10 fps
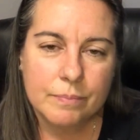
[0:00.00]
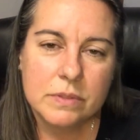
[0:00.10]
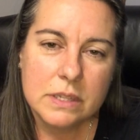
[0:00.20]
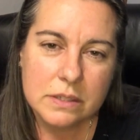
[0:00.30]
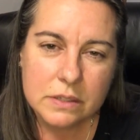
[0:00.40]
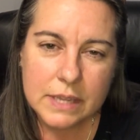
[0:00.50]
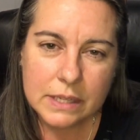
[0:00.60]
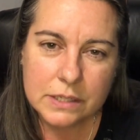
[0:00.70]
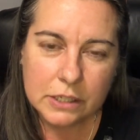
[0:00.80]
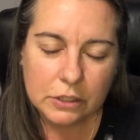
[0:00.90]
this
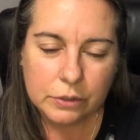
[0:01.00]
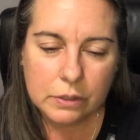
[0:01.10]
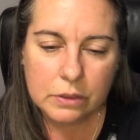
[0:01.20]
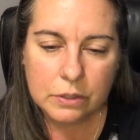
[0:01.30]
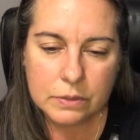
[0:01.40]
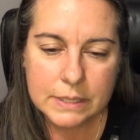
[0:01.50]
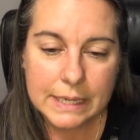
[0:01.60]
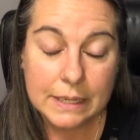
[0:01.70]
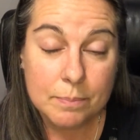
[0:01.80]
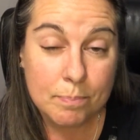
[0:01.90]
test included
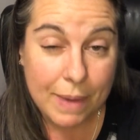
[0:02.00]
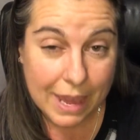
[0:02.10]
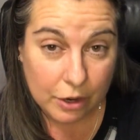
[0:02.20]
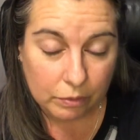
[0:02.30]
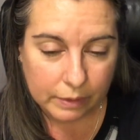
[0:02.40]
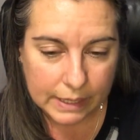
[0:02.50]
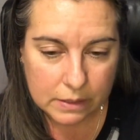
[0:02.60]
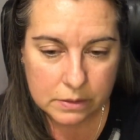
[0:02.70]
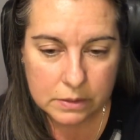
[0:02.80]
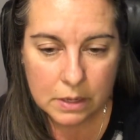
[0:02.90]
13
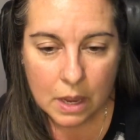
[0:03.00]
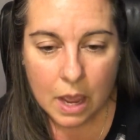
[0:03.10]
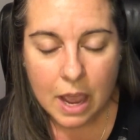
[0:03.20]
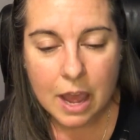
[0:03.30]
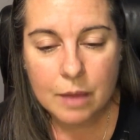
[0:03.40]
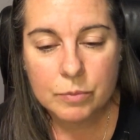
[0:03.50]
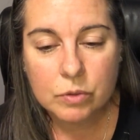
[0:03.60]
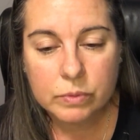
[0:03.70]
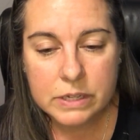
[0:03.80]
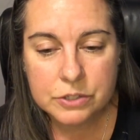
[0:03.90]
bakeries.
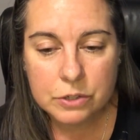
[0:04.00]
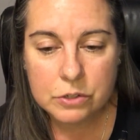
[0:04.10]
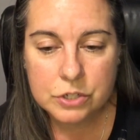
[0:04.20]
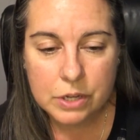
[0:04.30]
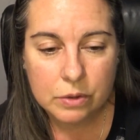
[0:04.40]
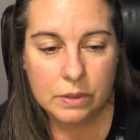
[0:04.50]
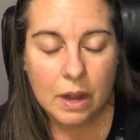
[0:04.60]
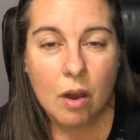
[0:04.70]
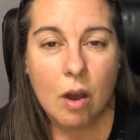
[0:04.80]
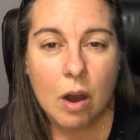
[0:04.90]
Research showed
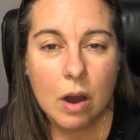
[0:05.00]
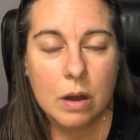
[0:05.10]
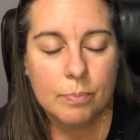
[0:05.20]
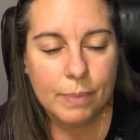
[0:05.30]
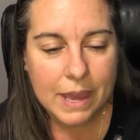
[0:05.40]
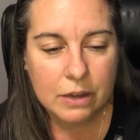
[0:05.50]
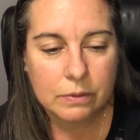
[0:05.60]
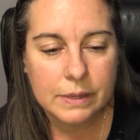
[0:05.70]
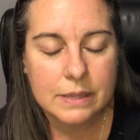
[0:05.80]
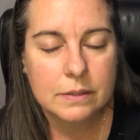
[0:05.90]
that all
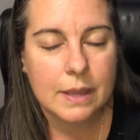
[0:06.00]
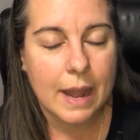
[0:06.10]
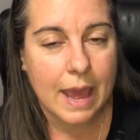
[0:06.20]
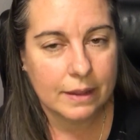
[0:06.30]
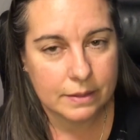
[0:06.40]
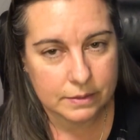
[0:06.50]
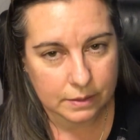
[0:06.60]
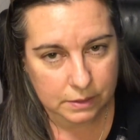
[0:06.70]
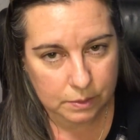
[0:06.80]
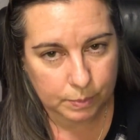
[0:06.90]
bakeries that had this
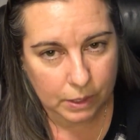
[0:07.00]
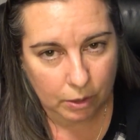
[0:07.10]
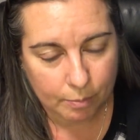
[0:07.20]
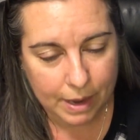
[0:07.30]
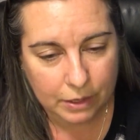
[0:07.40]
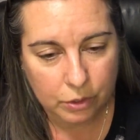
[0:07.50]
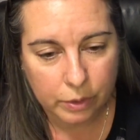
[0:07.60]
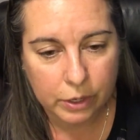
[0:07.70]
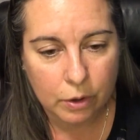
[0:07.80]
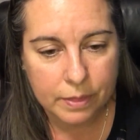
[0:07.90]
experiment
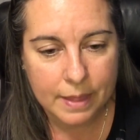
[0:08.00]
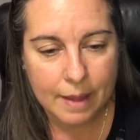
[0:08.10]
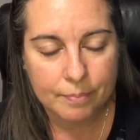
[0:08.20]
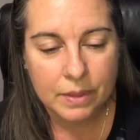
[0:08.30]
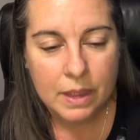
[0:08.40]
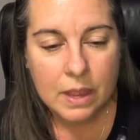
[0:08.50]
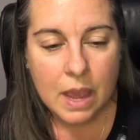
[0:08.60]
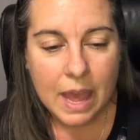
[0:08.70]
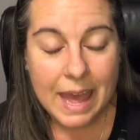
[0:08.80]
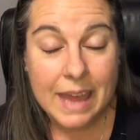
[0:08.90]
going on them
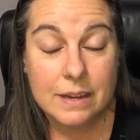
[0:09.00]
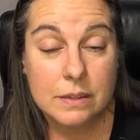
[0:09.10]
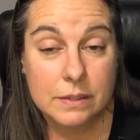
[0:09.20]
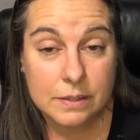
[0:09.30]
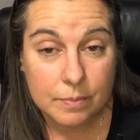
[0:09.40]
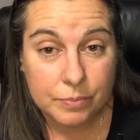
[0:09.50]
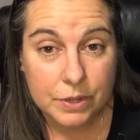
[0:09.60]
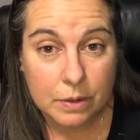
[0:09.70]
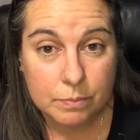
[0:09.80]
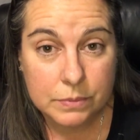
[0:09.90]
had
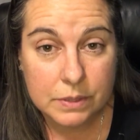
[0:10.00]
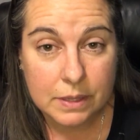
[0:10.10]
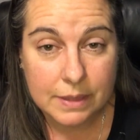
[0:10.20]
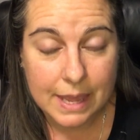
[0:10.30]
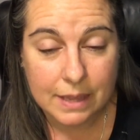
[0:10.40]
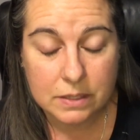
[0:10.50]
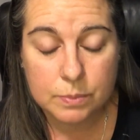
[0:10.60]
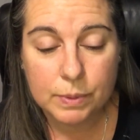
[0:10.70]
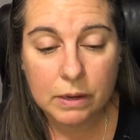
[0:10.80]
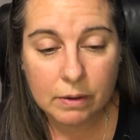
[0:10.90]
symptoms that they
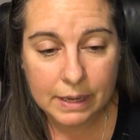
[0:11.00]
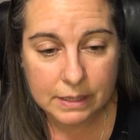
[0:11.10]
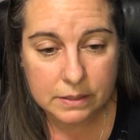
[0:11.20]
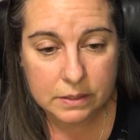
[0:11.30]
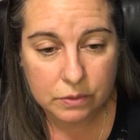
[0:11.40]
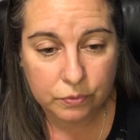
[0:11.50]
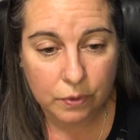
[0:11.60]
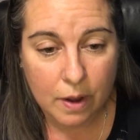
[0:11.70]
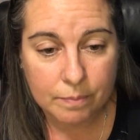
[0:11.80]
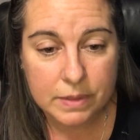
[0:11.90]
experienced
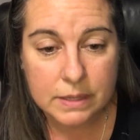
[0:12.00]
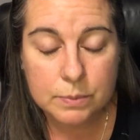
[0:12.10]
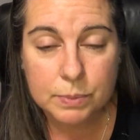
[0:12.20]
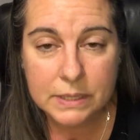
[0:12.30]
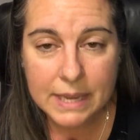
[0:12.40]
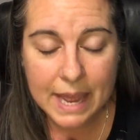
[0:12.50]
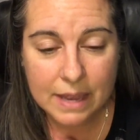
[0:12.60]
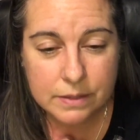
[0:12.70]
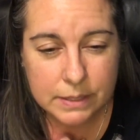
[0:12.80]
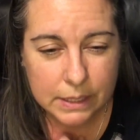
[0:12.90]
from this
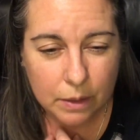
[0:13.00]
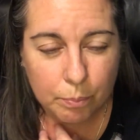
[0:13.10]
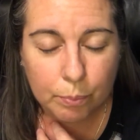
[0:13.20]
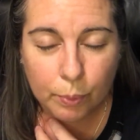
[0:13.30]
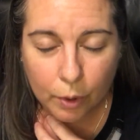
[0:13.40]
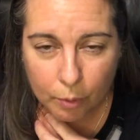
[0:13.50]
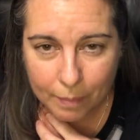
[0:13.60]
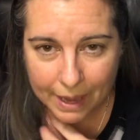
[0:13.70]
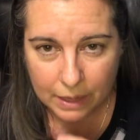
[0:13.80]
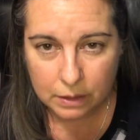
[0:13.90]
potassium
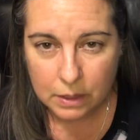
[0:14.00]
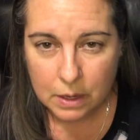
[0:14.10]
bromide.